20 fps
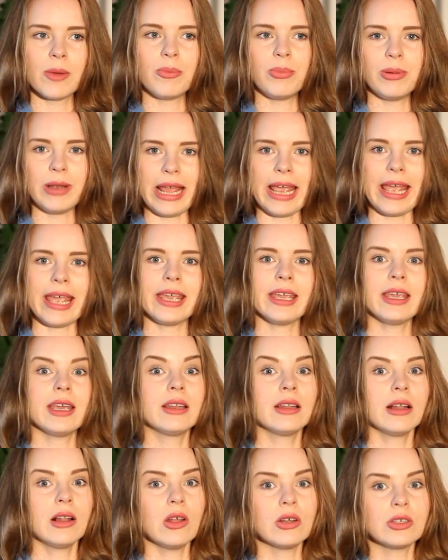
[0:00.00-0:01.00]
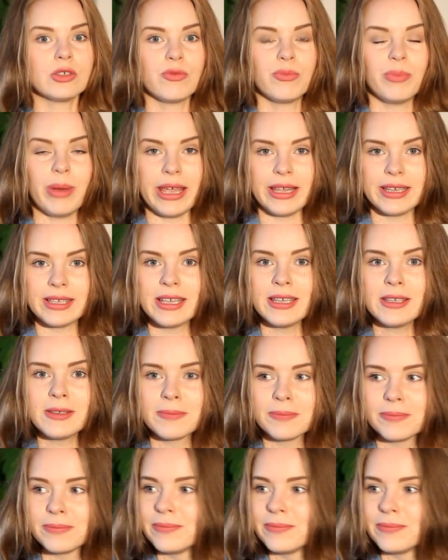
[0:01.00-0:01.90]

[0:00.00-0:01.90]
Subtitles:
play in a lot of basses.